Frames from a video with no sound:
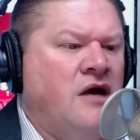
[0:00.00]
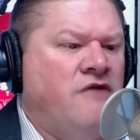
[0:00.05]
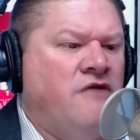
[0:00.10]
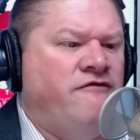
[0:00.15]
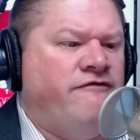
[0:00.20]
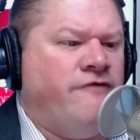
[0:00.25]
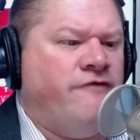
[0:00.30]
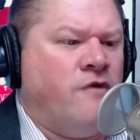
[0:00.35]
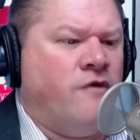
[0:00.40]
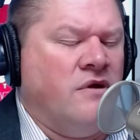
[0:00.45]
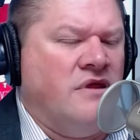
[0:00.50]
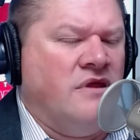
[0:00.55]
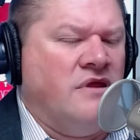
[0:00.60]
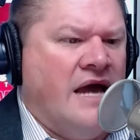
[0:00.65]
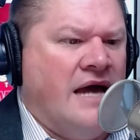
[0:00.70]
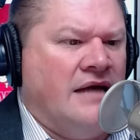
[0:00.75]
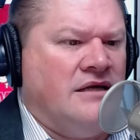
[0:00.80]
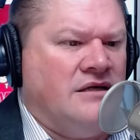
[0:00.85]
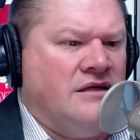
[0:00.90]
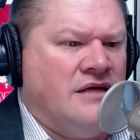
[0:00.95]
for
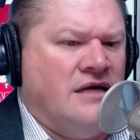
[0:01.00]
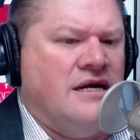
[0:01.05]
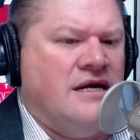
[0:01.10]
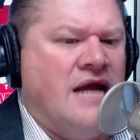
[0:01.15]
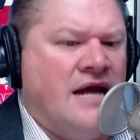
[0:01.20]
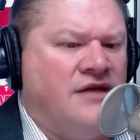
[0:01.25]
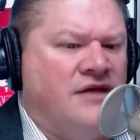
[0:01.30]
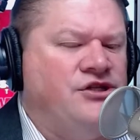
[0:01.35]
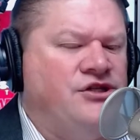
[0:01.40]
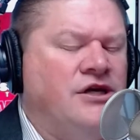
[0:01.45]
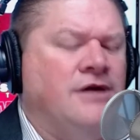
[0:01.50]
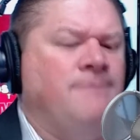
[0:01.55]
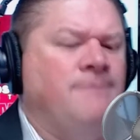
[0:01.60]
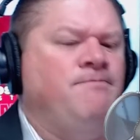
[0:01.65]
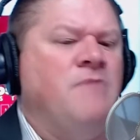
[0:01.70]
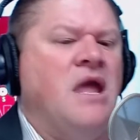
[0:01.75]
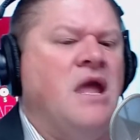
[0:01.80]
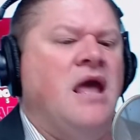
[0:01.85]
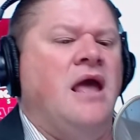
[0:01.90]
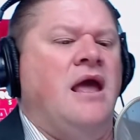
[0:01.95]
that
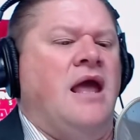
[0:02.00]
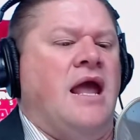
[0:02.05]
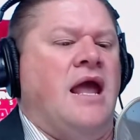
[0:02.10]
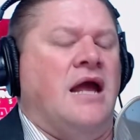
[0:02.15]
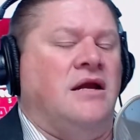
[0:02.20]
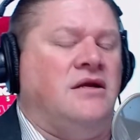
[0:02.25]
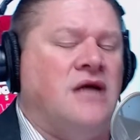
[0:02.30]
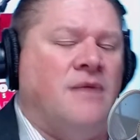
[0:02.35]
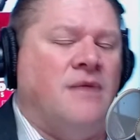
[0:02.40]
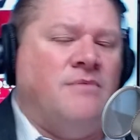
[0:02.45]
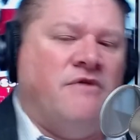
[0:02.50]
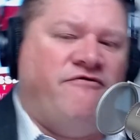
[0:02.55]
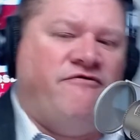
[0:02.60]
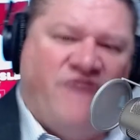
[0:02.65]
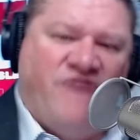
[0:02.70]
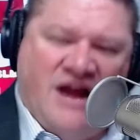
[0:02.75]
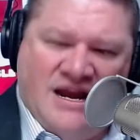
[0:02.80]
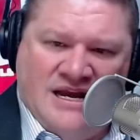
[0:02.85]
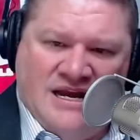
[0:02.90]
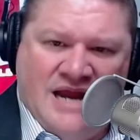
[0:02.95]
connection. And come to
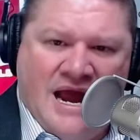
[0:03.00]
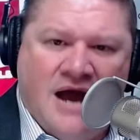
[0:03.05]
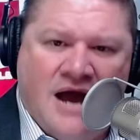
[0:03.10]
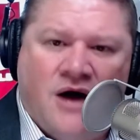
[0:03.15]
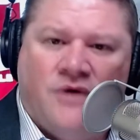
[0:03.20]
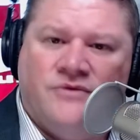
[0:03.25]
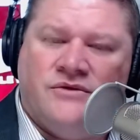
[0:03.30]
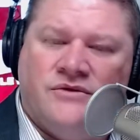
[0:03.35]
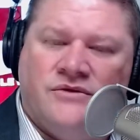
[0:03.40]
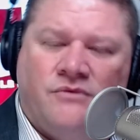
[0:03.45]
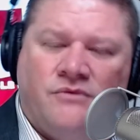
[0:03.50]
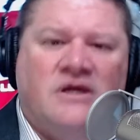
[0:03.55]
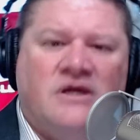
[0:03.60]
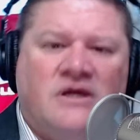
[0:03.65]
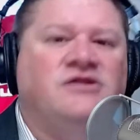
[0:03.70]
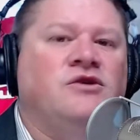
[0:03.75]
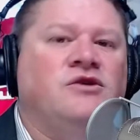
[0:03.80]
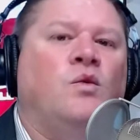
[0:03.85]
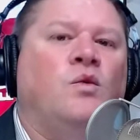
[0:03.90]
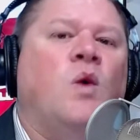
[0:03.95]
find out, the
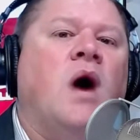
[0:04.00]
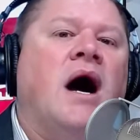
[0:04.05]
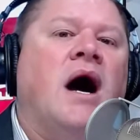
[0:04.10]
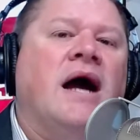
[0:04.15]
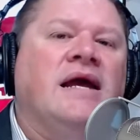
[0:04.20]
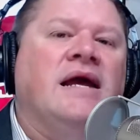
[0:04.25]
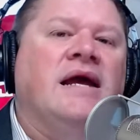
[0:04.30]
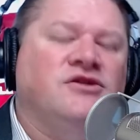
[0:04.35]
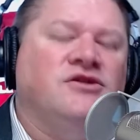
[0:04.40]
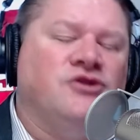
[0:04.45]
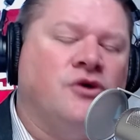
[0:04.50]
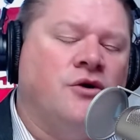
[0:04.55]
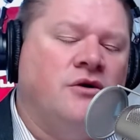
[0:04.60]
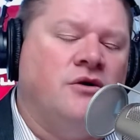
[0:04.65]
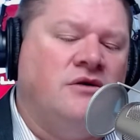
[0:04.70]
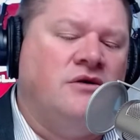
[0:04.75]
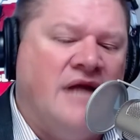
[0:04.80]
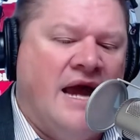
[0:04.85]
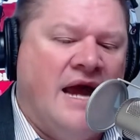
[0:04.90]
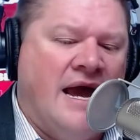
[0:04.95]
reason why is her
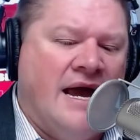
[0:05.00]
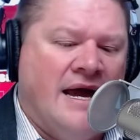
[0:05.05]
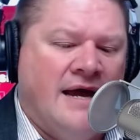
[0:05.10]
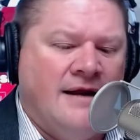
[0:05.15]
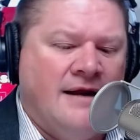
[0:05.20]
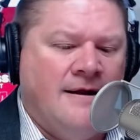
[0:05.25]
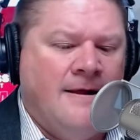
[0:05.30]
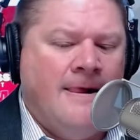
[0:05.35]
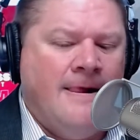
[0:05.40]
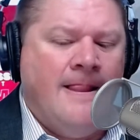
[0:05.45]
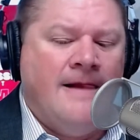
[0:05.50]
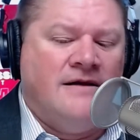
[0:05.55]
dad